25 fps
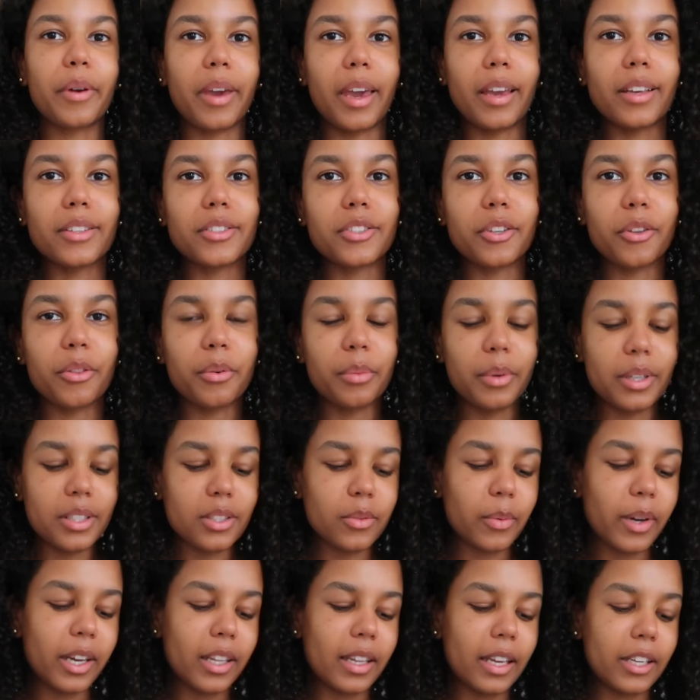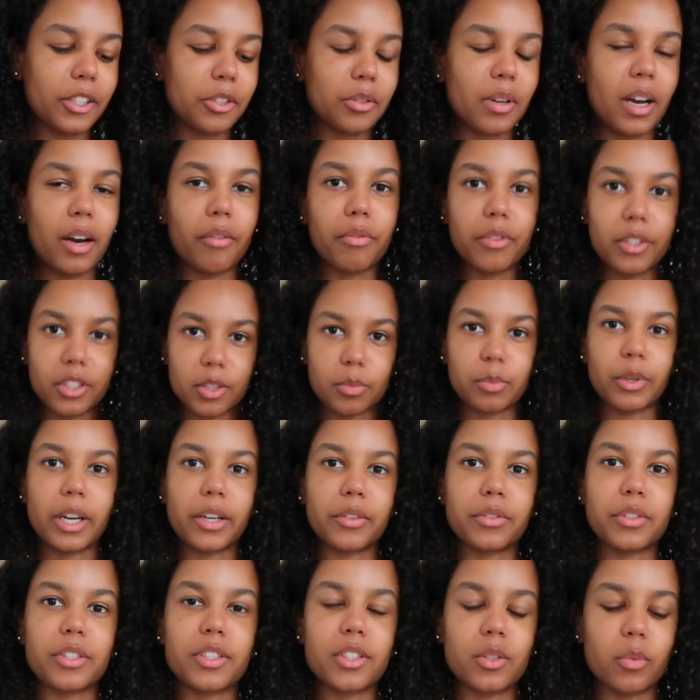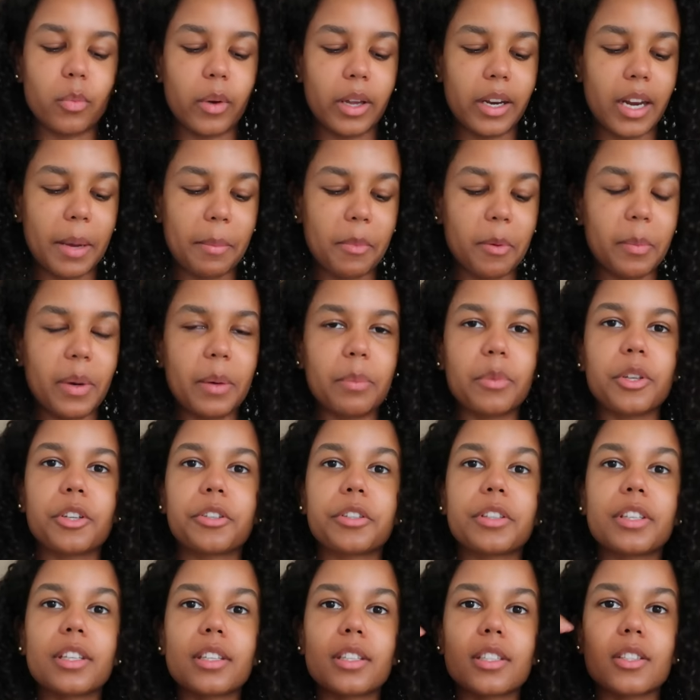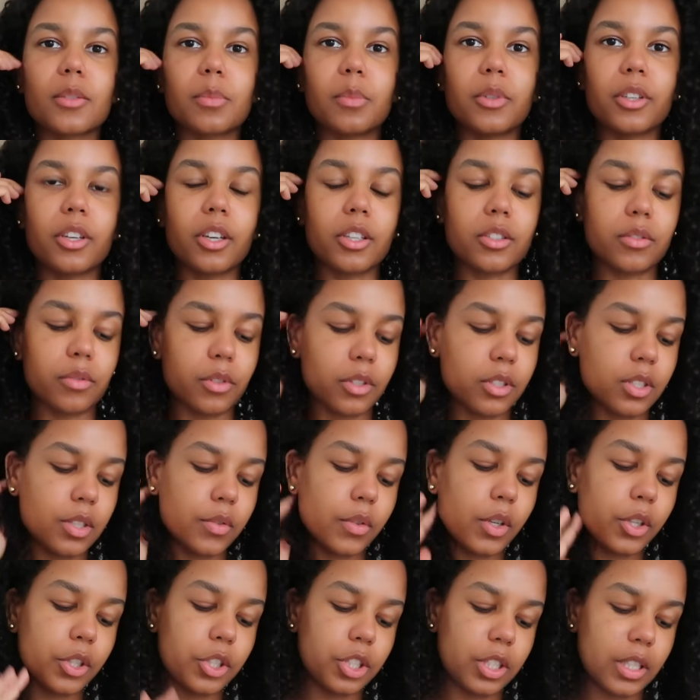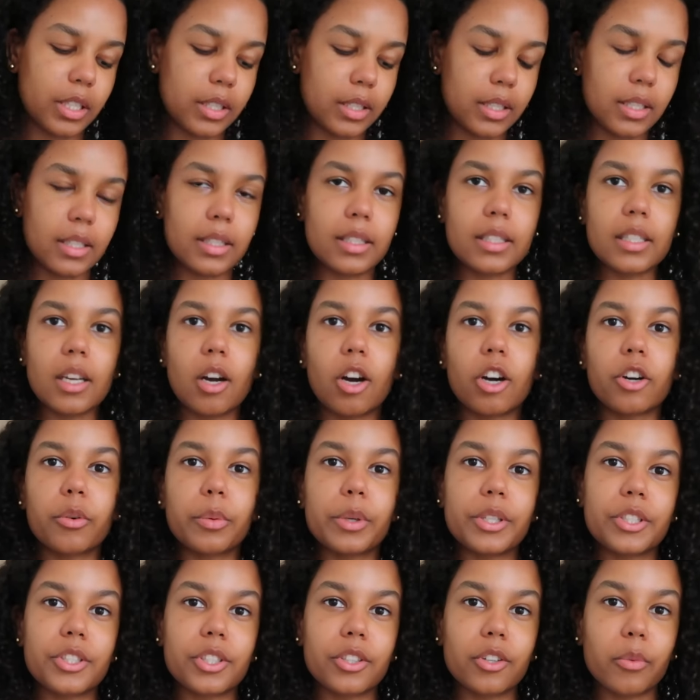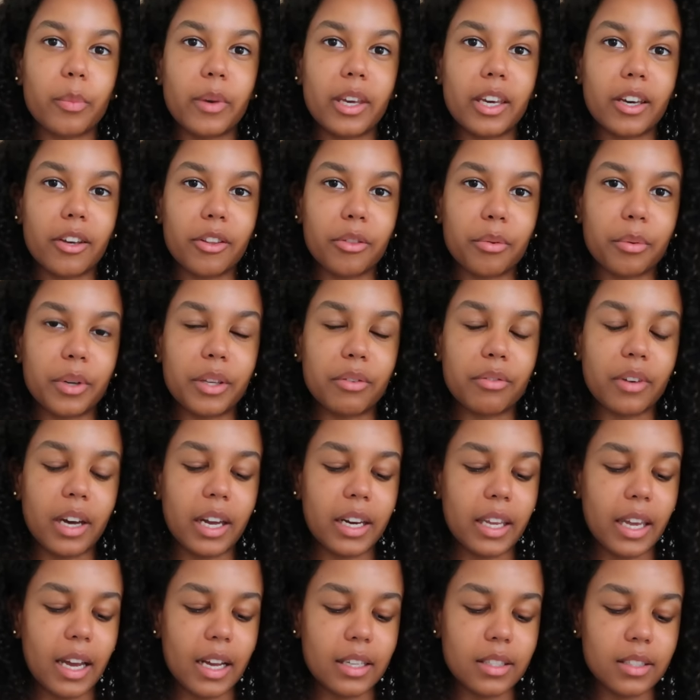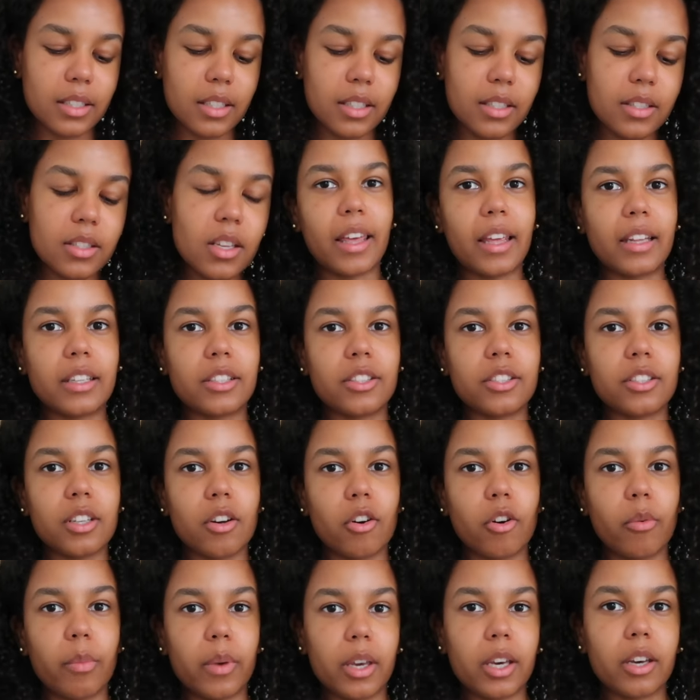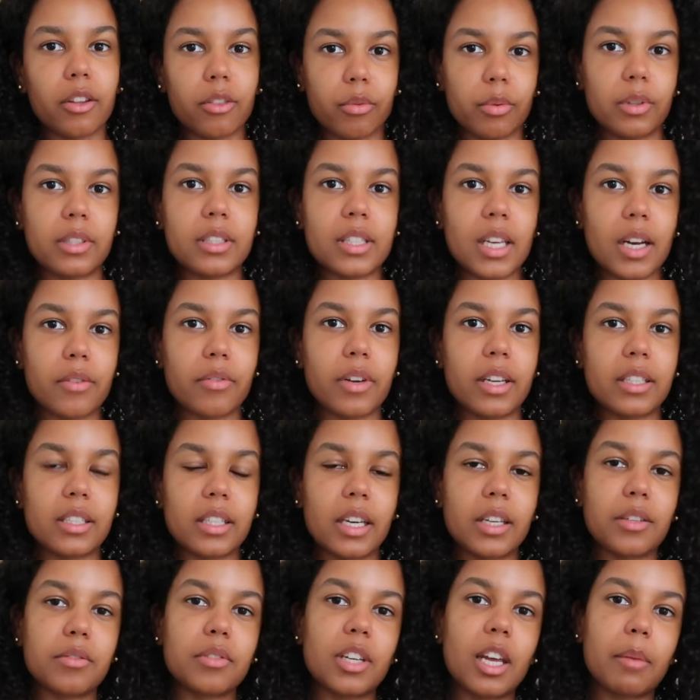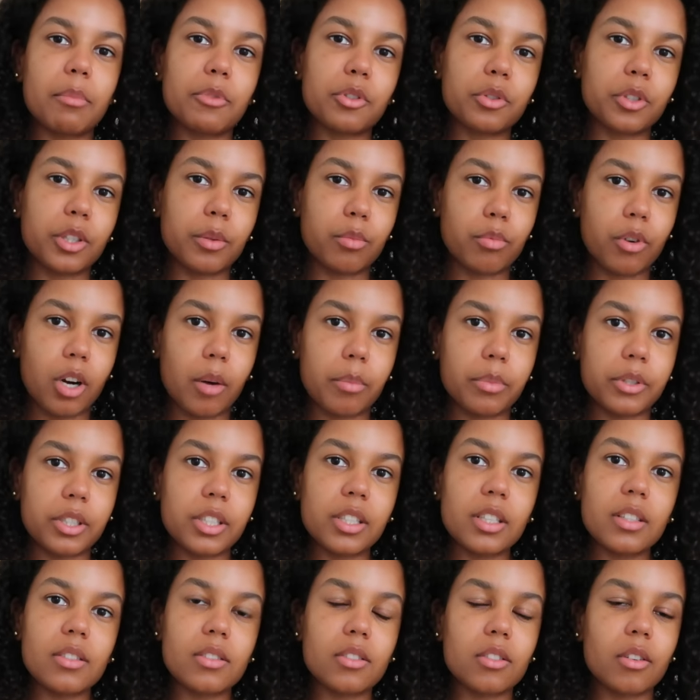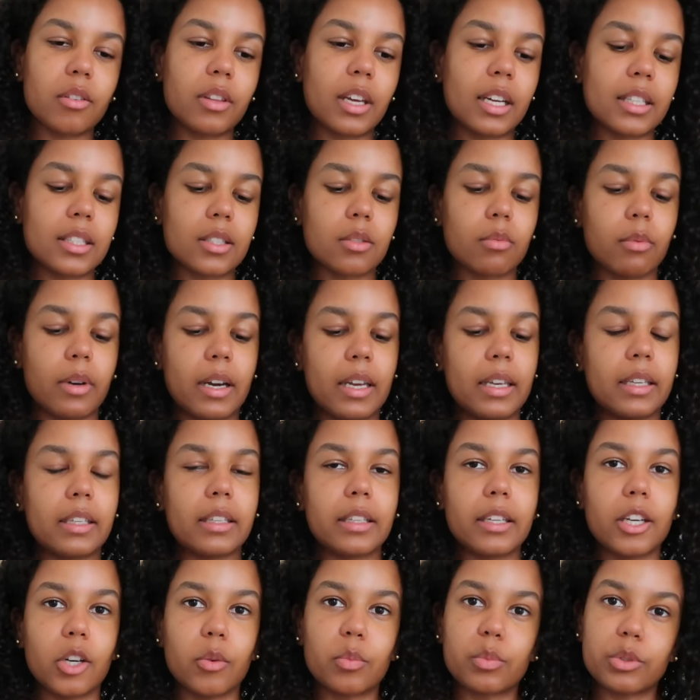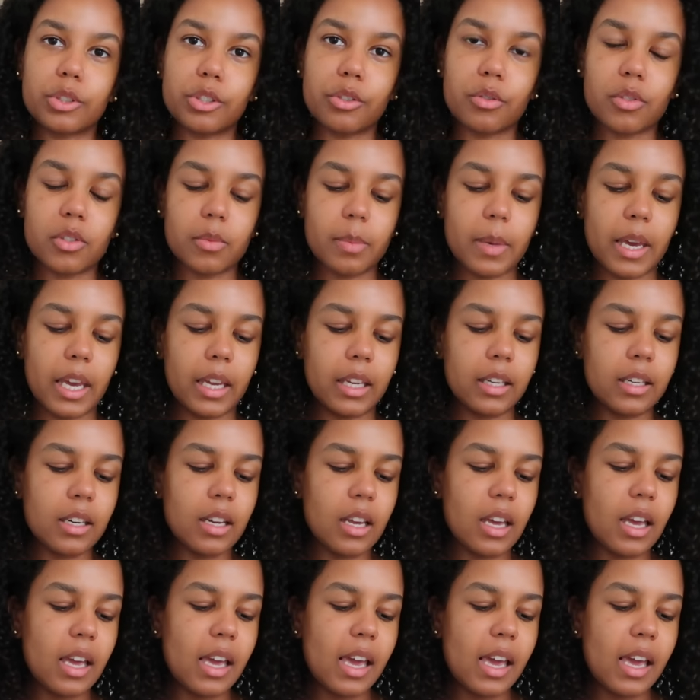Okay, so the reason why I like to have this breakfast when I'm on my period is because first of all, chia seeds are rich in omega-3 fatty acids, and omega-3s have anti-inflammatory properties, so that's why it can help reduce pain.